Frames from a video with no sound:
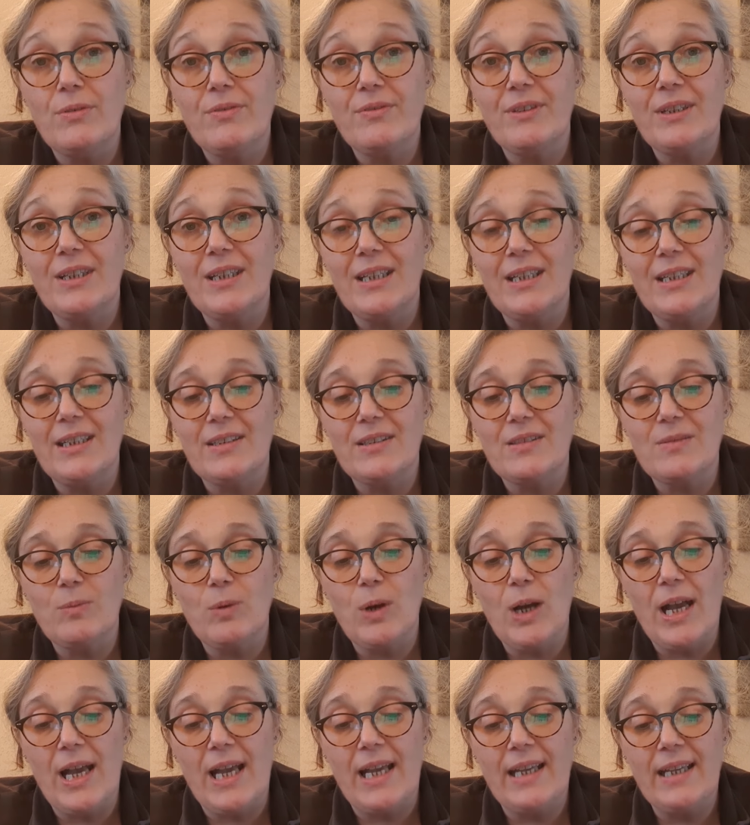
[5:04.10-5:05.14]
fearless
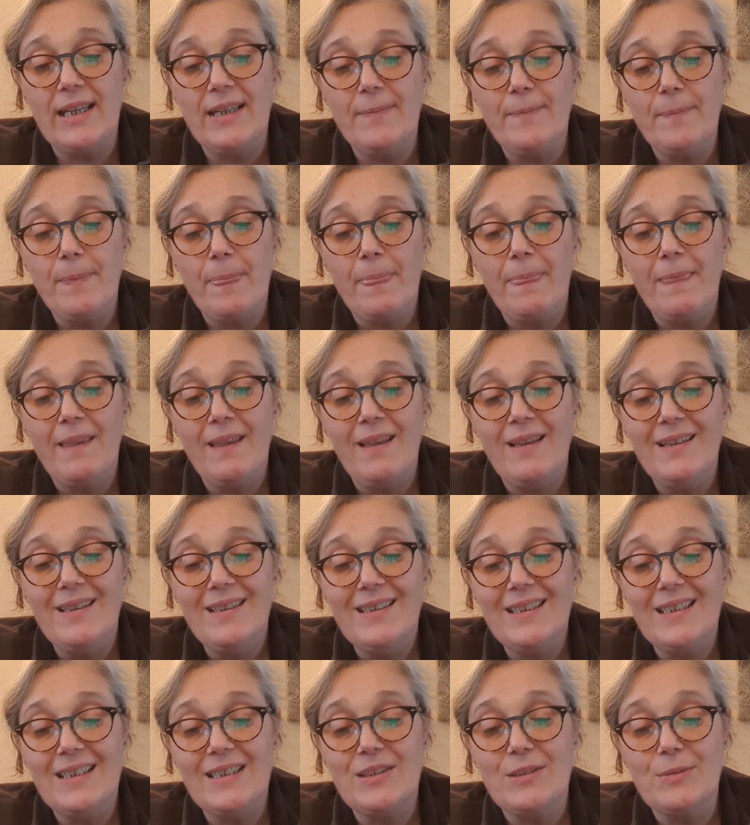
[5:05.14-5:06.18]
way,
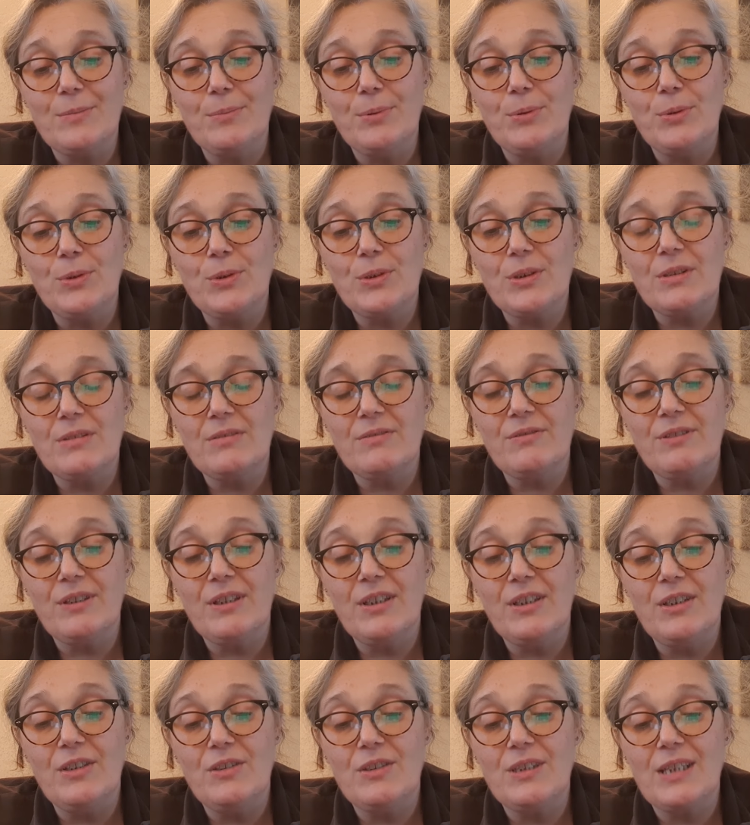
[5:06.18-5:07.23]
it's important for
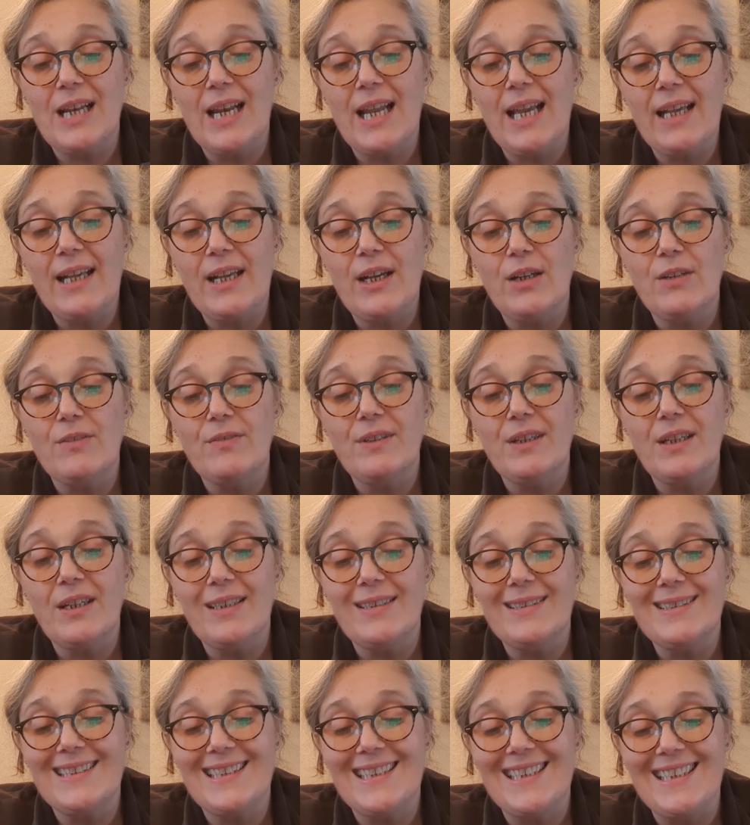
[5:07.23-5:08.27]
you to let go of the
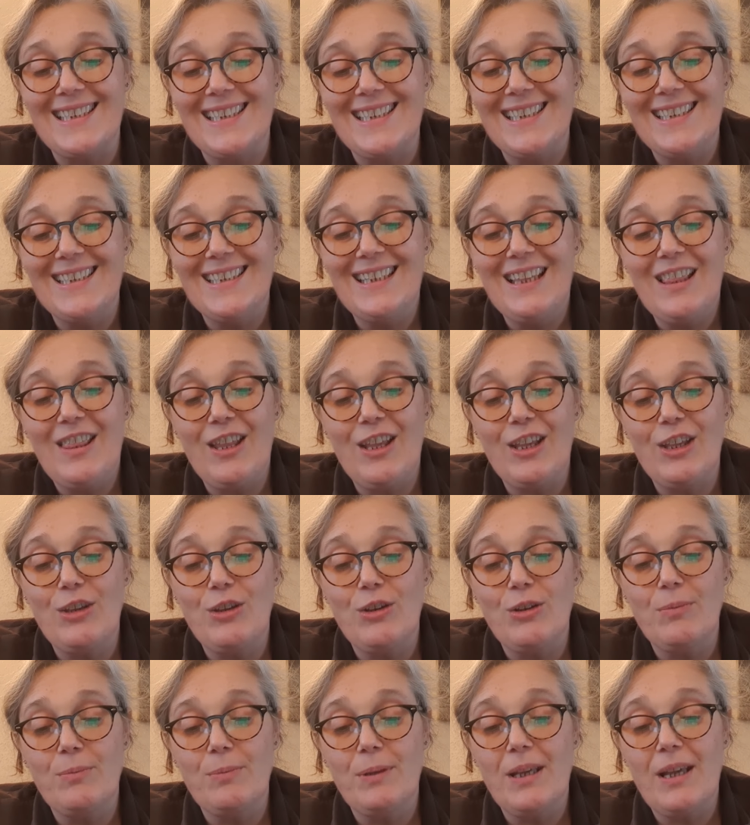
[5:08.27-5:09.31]
idea that you
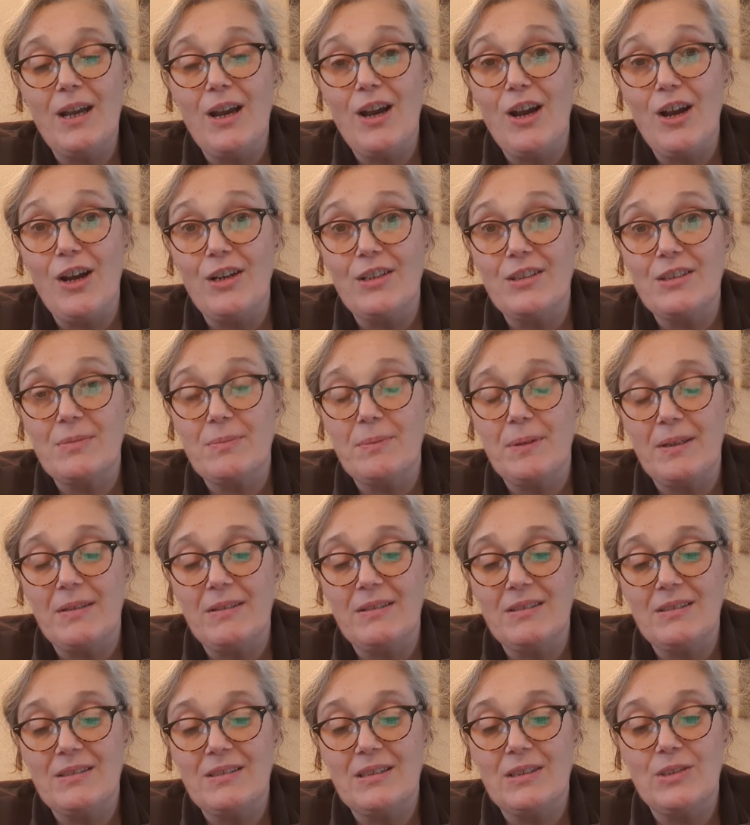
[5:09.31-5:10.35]
can be hurt by
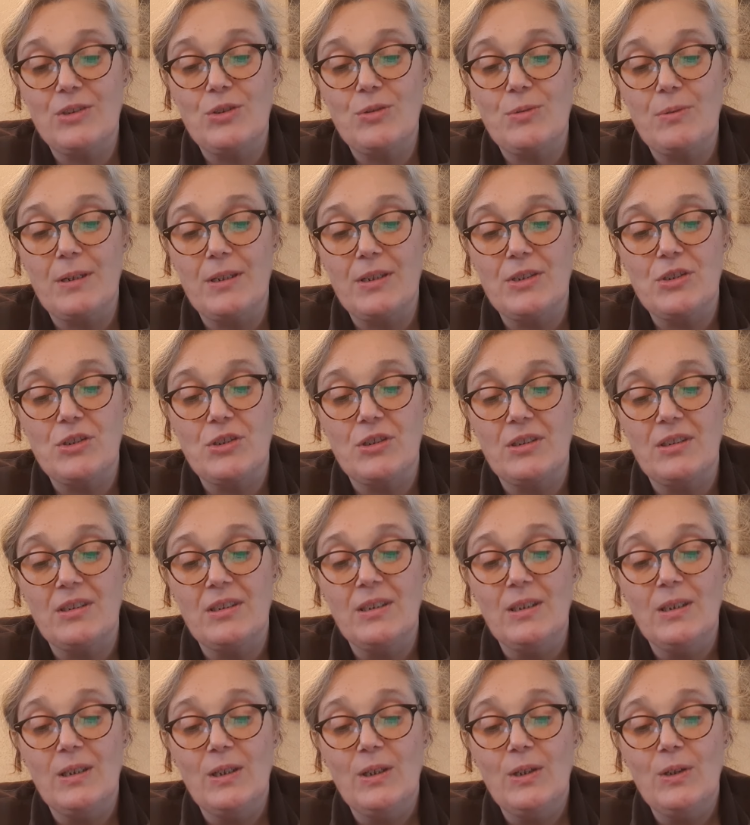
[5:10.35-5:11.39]
this situation
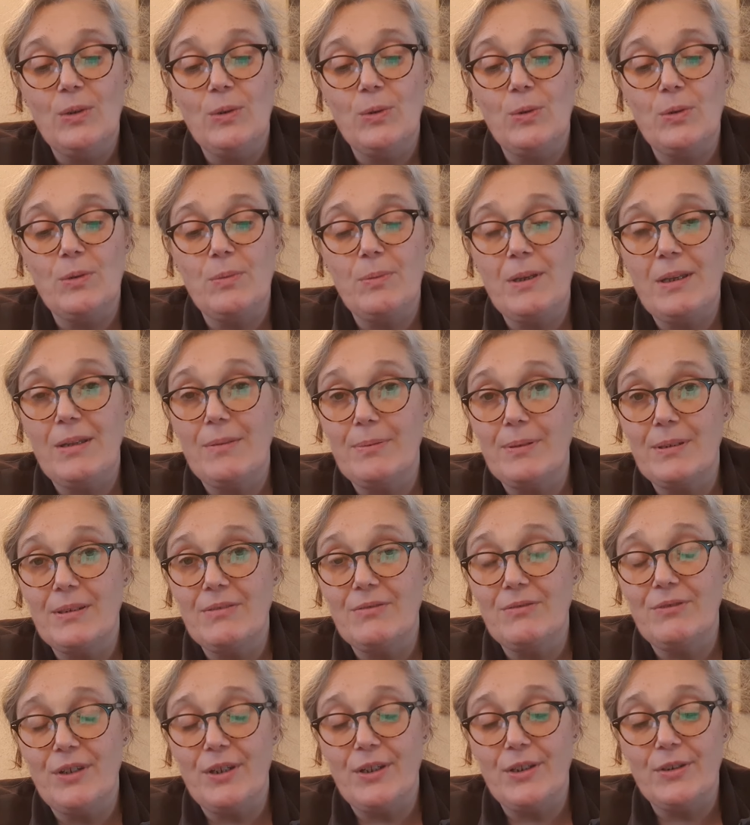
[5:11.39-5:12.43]
or the people
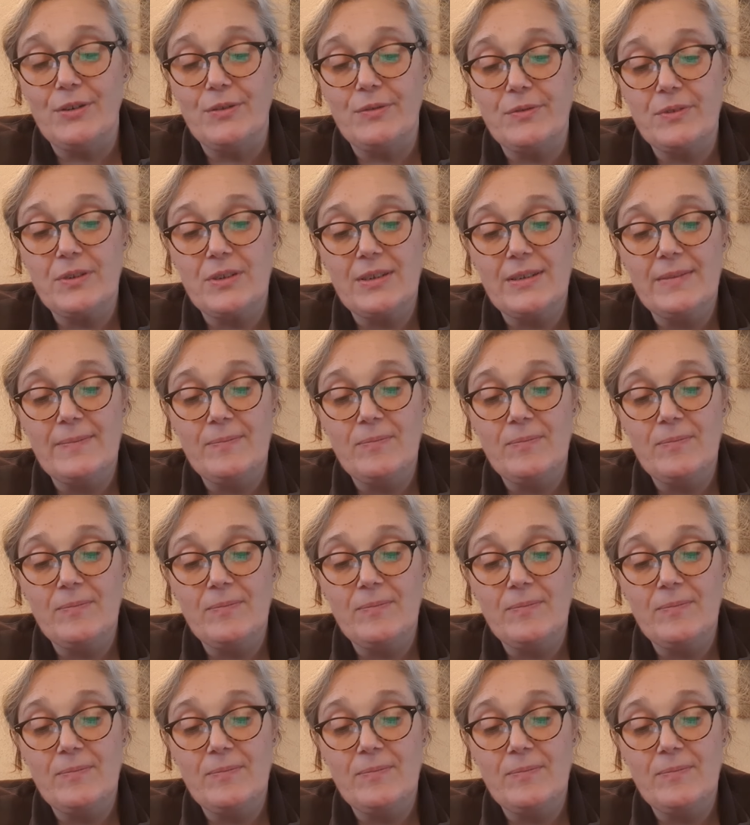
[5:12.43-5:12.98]
involved,